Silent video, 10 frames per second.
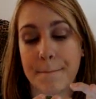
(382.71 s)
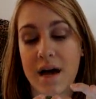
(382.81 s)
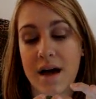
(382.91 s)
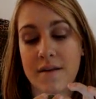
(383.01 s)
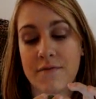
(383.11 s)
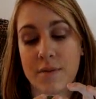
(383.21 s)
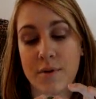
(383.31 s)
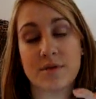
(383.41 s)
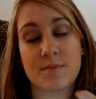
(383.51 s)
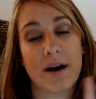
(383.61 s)
but for the
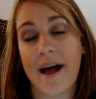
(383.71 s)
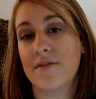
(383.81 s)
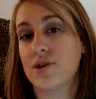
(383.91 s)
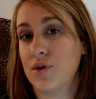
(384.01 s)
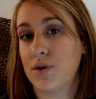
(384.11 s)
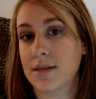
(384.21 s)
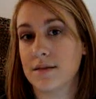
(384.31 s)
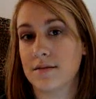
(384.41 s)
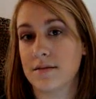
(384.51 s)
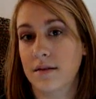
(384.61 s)
most part I haven't
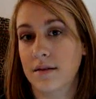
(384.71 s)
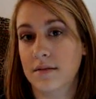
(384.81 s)
noticed.